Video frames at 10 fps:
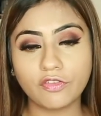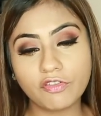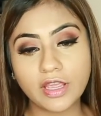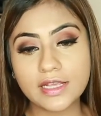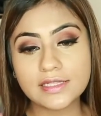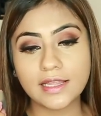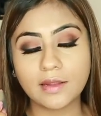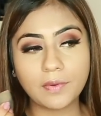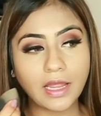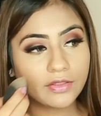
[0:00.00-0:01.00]
the face and
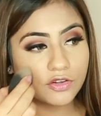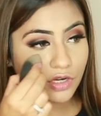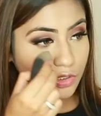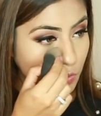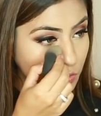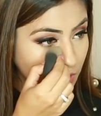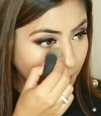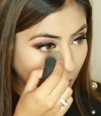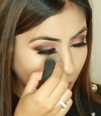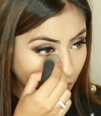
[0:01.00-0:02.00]
apply the translucent
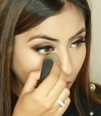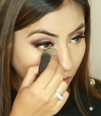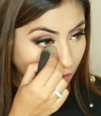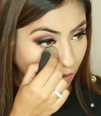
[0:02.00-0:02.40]
powder.